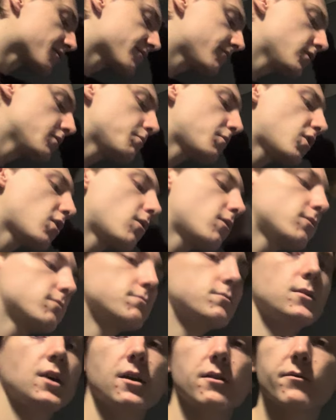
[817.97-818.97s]
Football
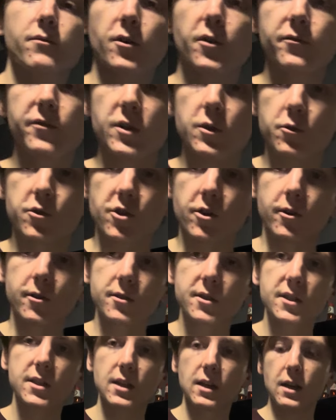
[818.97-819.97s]
for
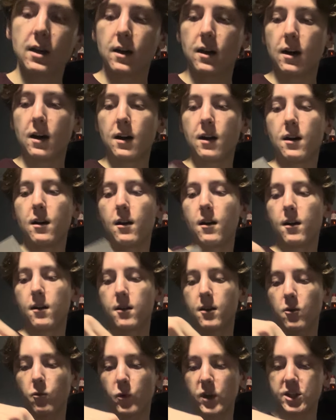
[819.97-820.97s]
Futures,
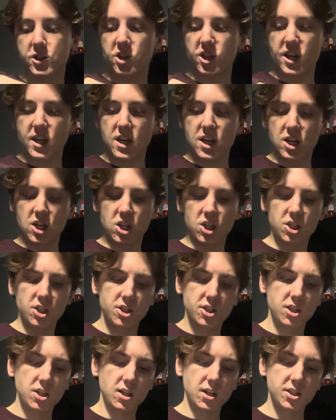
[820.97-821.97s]
which
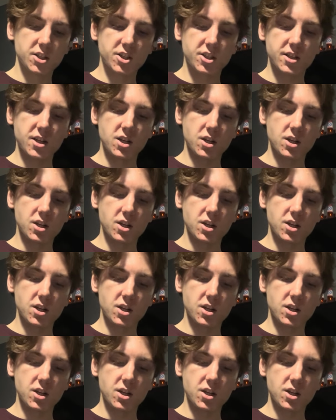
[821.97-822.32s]
is, let's see